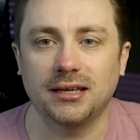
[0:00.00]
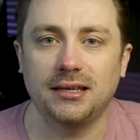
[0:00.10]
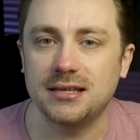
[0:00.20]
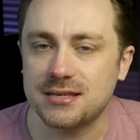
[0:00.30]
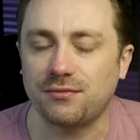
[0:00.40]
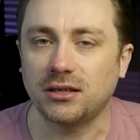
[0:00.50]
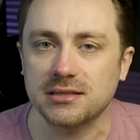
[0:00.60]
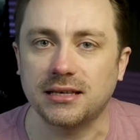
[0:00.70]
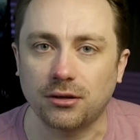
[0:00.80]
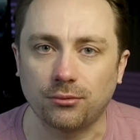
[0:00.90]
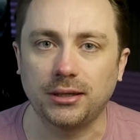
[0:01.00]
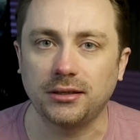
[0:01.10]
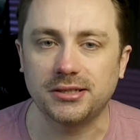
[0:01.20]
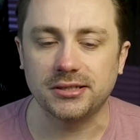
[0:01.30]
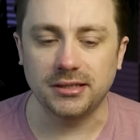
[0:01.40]
And this feels like a
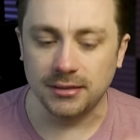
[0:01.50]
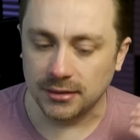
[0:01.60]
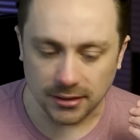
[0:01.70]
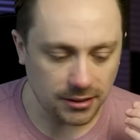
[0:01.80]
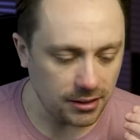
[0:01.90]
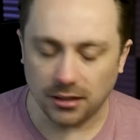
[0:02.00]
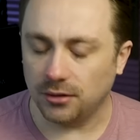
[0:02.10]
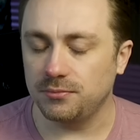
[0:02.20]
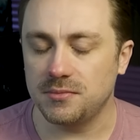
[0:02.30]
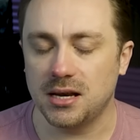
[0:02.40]
really good, you know,